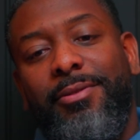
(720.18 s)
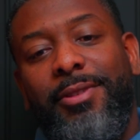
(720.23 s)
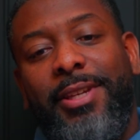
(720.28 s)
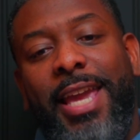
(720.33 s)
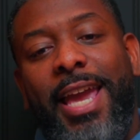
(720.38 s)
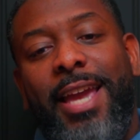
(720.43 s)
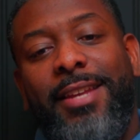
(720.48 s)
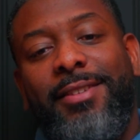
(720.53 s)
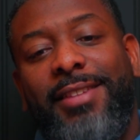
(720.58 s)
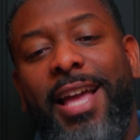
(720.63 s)

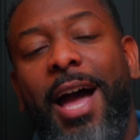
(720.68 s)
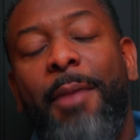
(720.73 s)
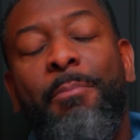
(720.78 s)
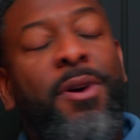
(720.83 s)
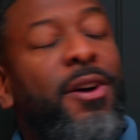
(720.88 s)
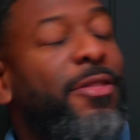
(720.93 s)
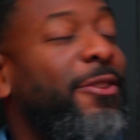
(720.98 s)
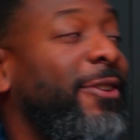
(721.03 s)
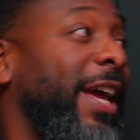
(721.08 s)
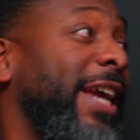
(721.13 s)
can't stop
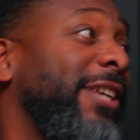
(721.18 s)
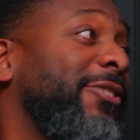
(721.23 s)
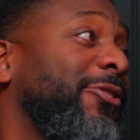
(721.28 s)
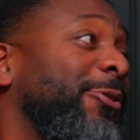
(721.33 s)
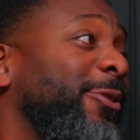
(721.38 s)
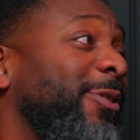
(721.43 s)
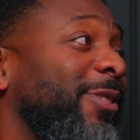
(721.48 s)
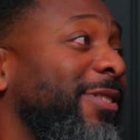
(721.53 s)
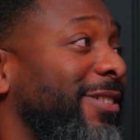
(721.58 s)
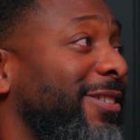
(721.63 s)
Mother
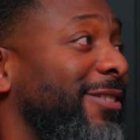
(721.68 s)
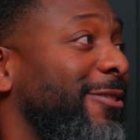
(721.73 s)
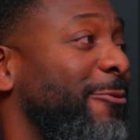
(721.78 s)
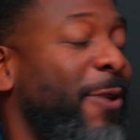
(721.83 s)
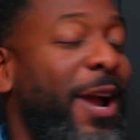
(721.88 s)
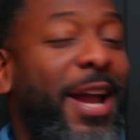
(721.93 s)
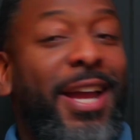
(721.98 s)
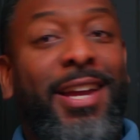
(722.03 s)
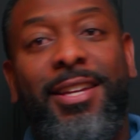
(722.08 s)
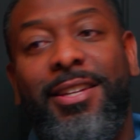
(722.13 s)
Nature,
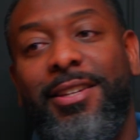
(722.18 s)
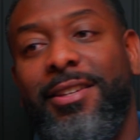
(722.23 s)
right?